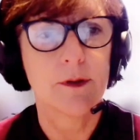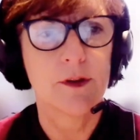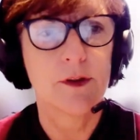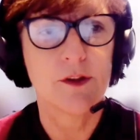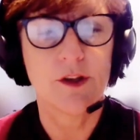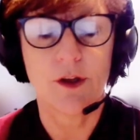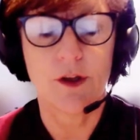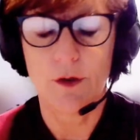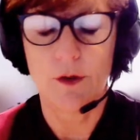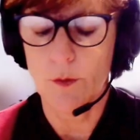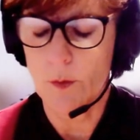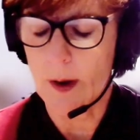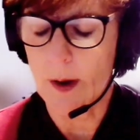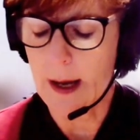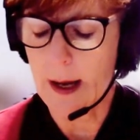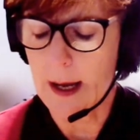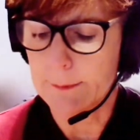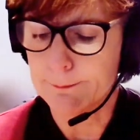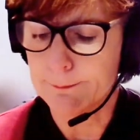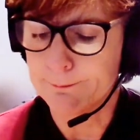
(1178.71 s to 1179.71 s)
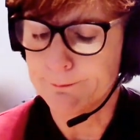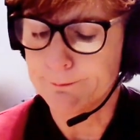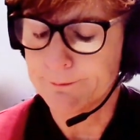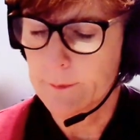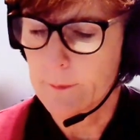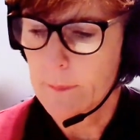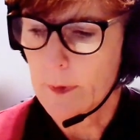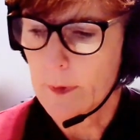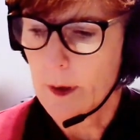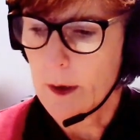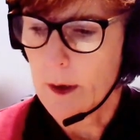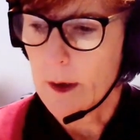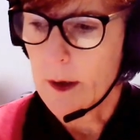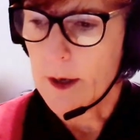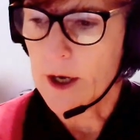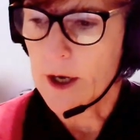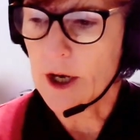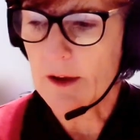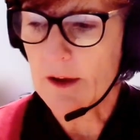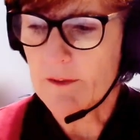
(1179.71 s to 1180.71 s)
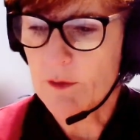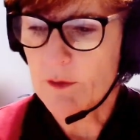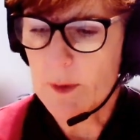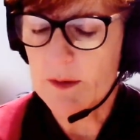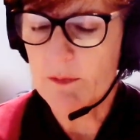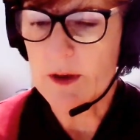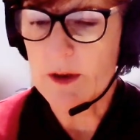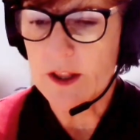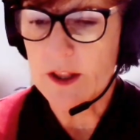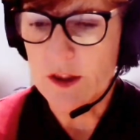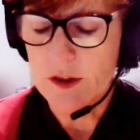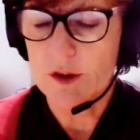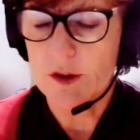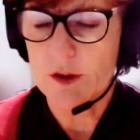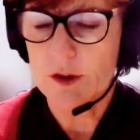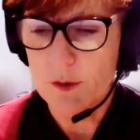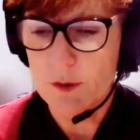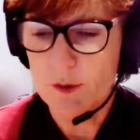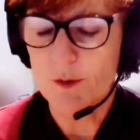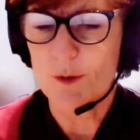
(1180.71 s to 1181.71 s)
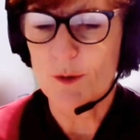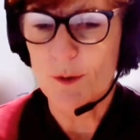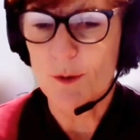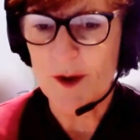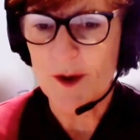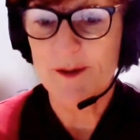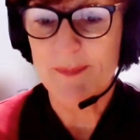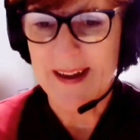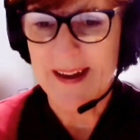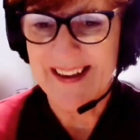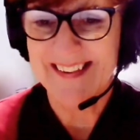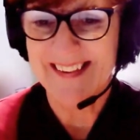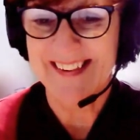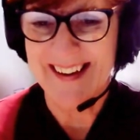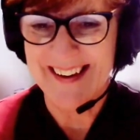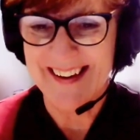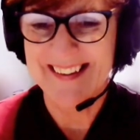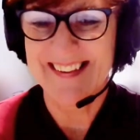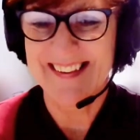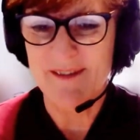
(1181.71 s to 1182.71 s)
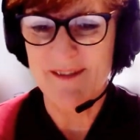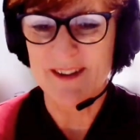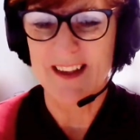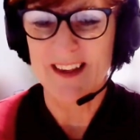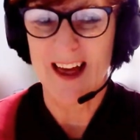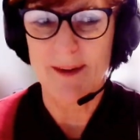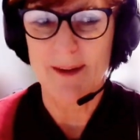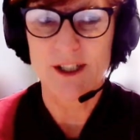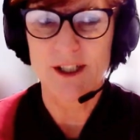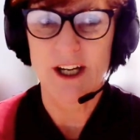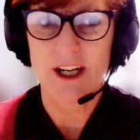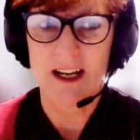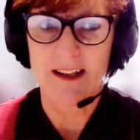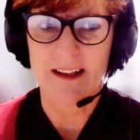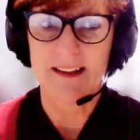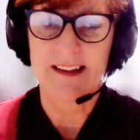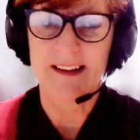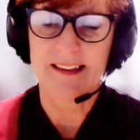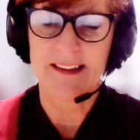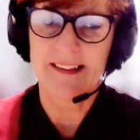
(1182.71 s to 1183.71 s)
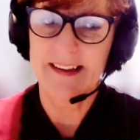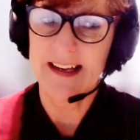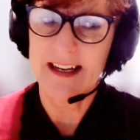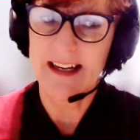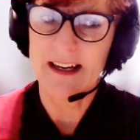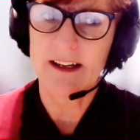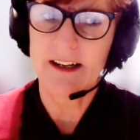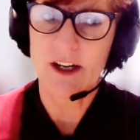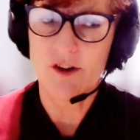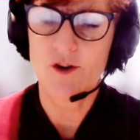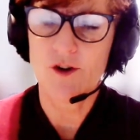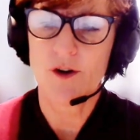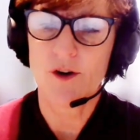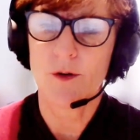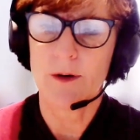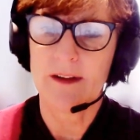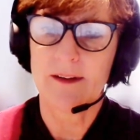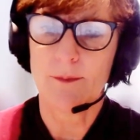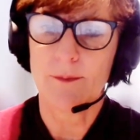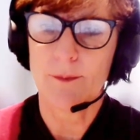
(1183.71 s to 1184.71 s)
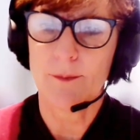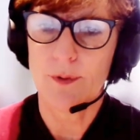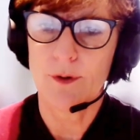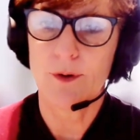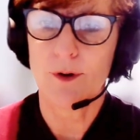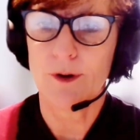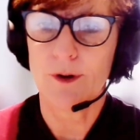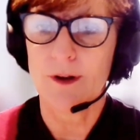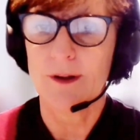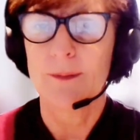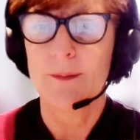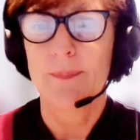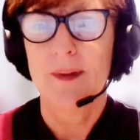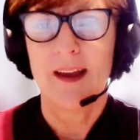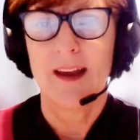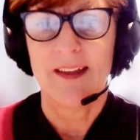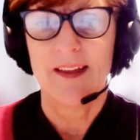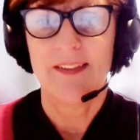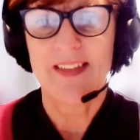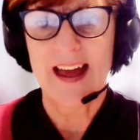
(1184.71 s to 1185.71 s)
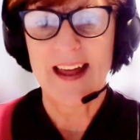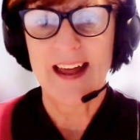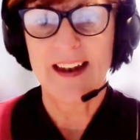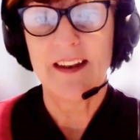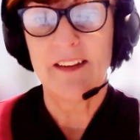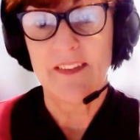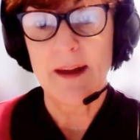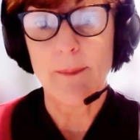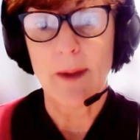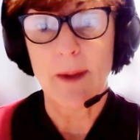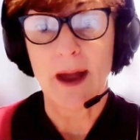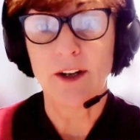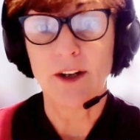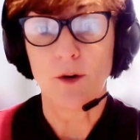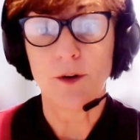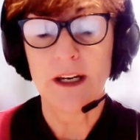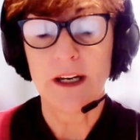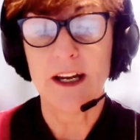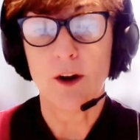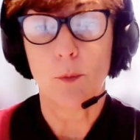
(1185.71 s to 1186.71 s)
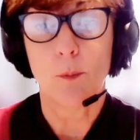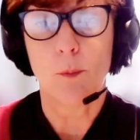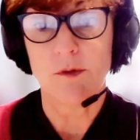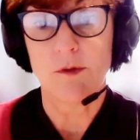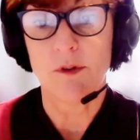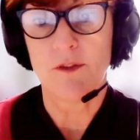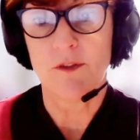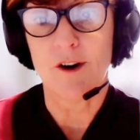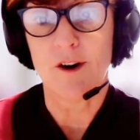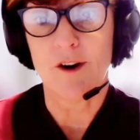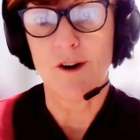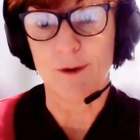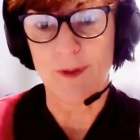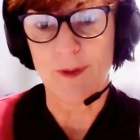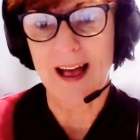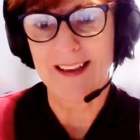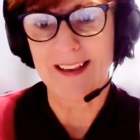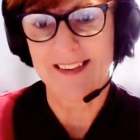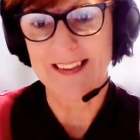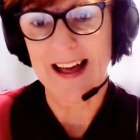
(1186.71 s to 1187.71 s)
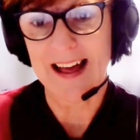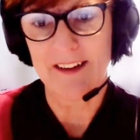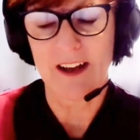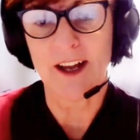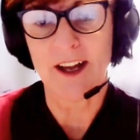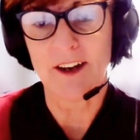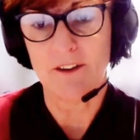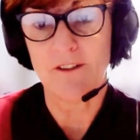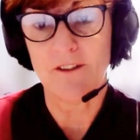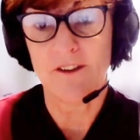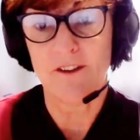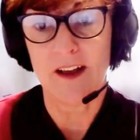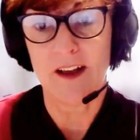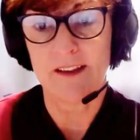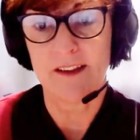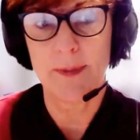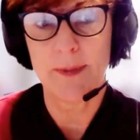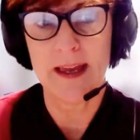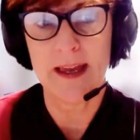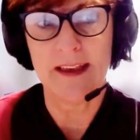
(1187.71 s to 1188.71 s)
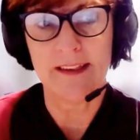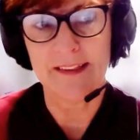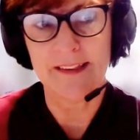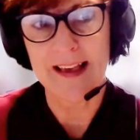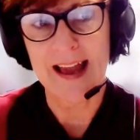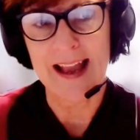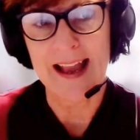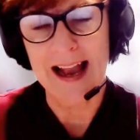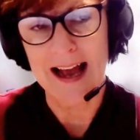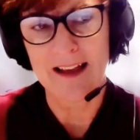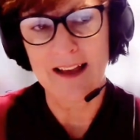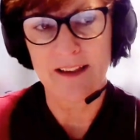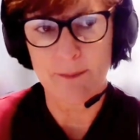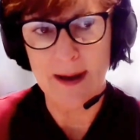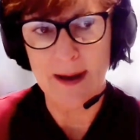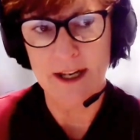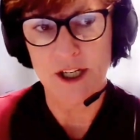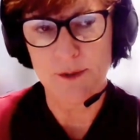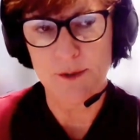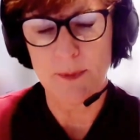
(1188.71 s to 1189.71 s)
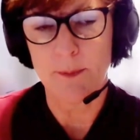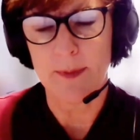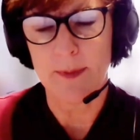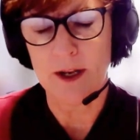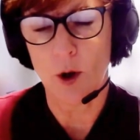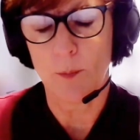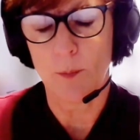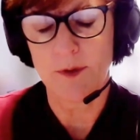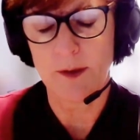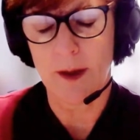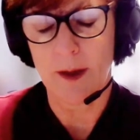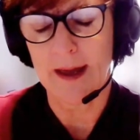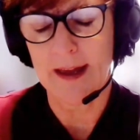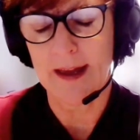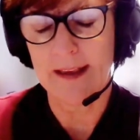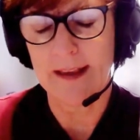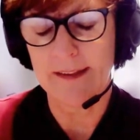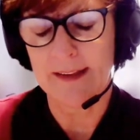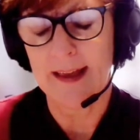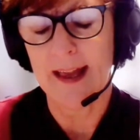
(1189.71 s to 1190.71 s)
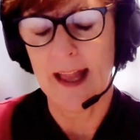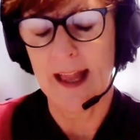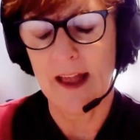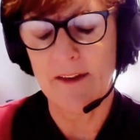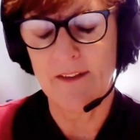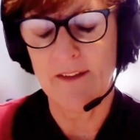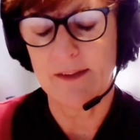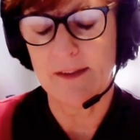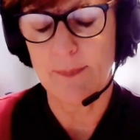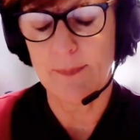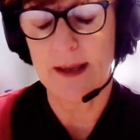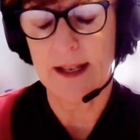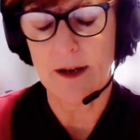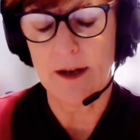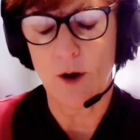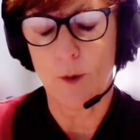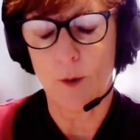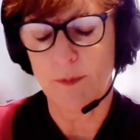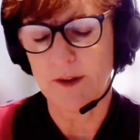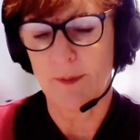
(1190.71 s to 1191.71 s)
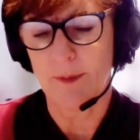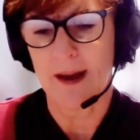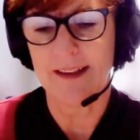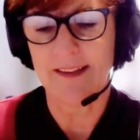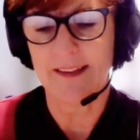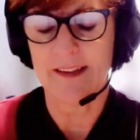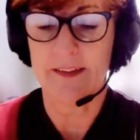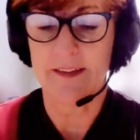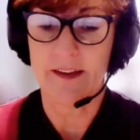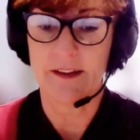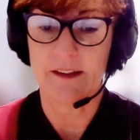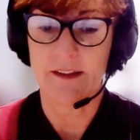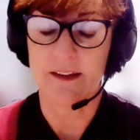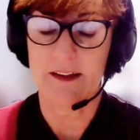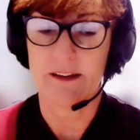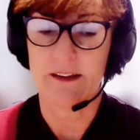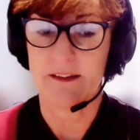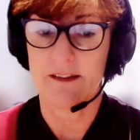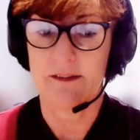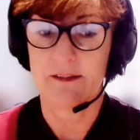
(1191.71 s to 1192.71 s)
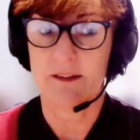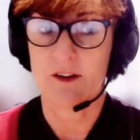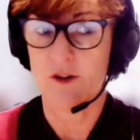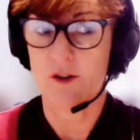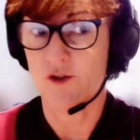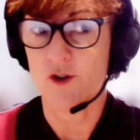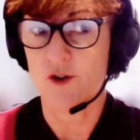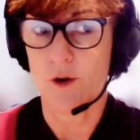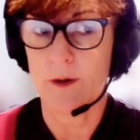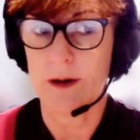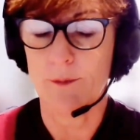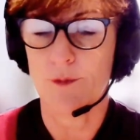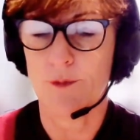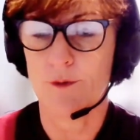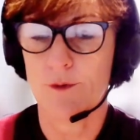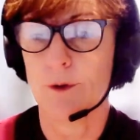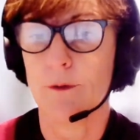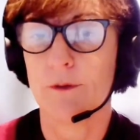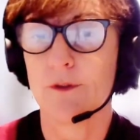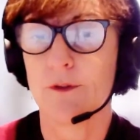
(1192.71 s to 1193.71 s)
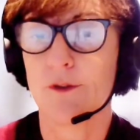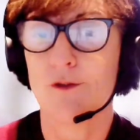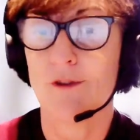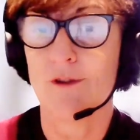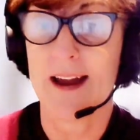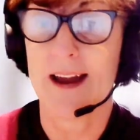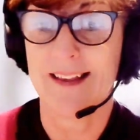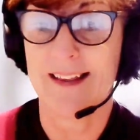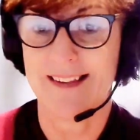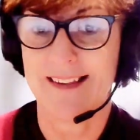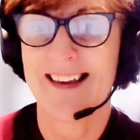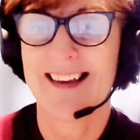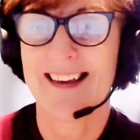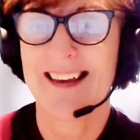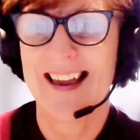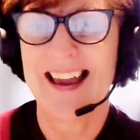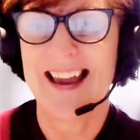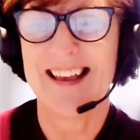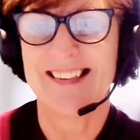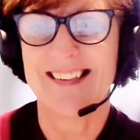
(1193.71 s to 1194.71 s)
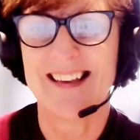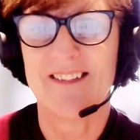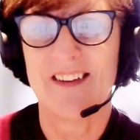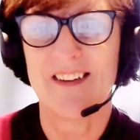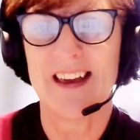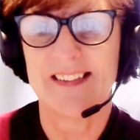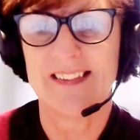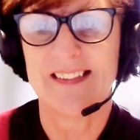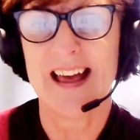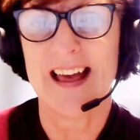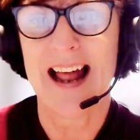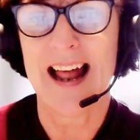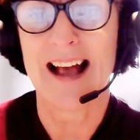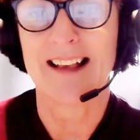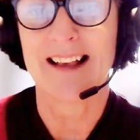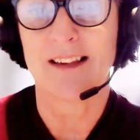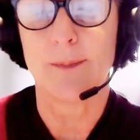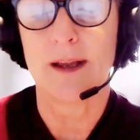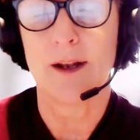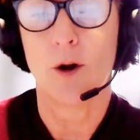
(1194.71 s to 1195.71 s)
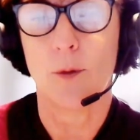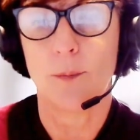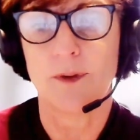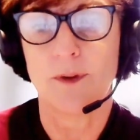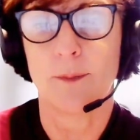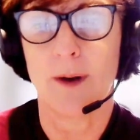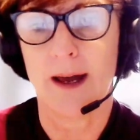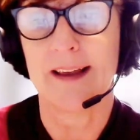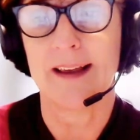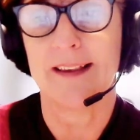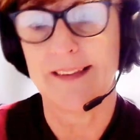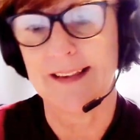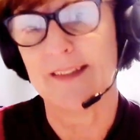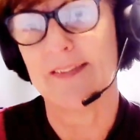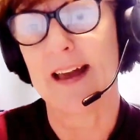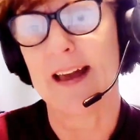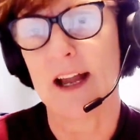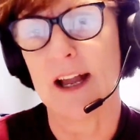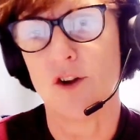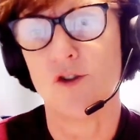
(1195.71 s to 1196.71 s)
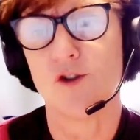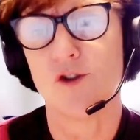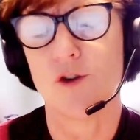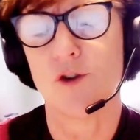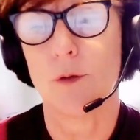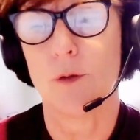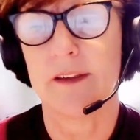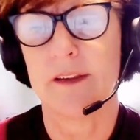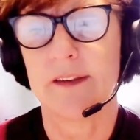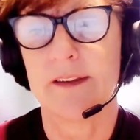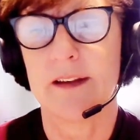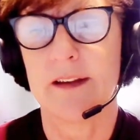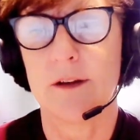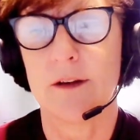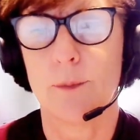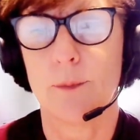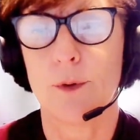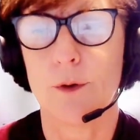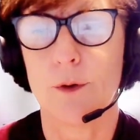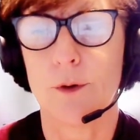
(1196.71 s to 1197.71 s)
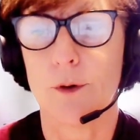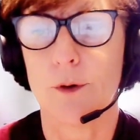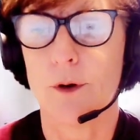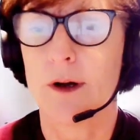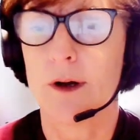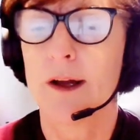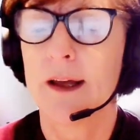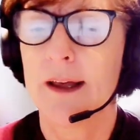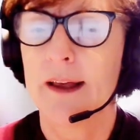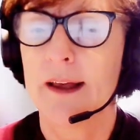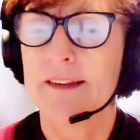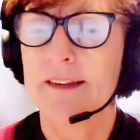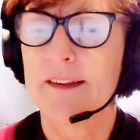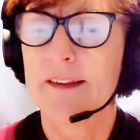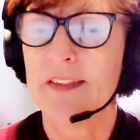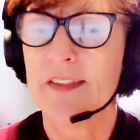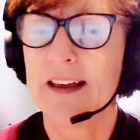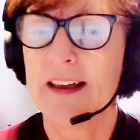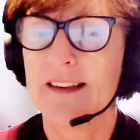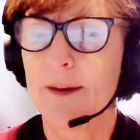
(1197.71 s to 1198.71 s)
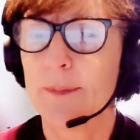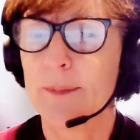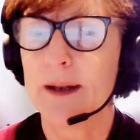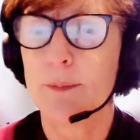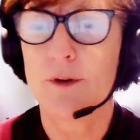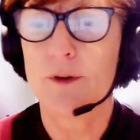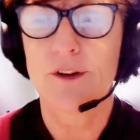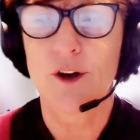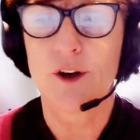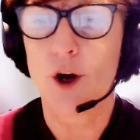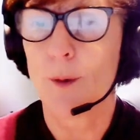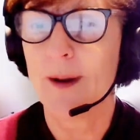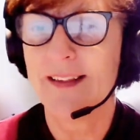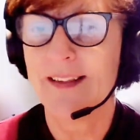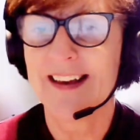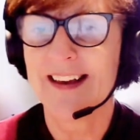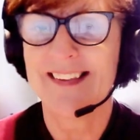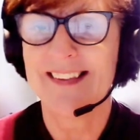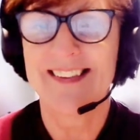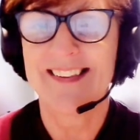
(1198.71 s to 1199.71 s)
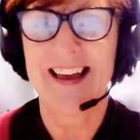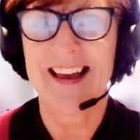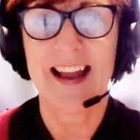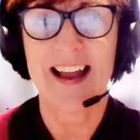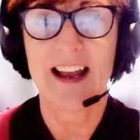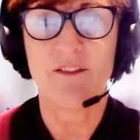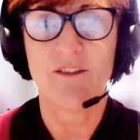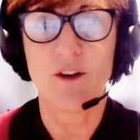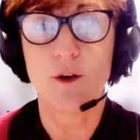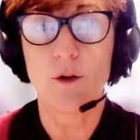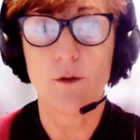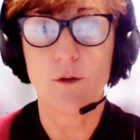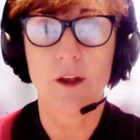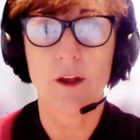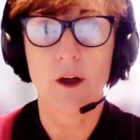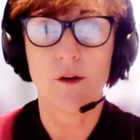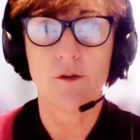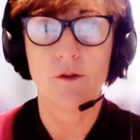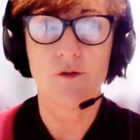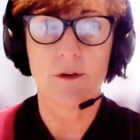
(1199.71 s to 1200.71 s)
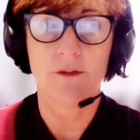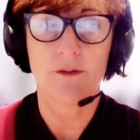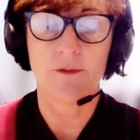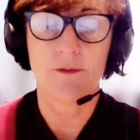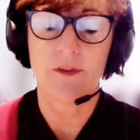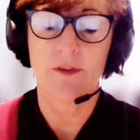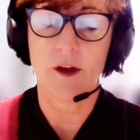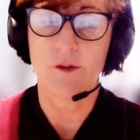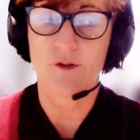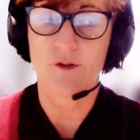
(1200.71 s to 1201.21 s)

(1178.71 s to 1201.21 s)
to, if we can do all those basics every time a child is seen and control isn't poor, then they might not need onward referral. That's that kind of first piece, saying, has management been optimised? If it's been optimised and the control improves, great. It's if it then hasn't been optimised and then control is still poor. So I think somebody put a comment in saying, if you use those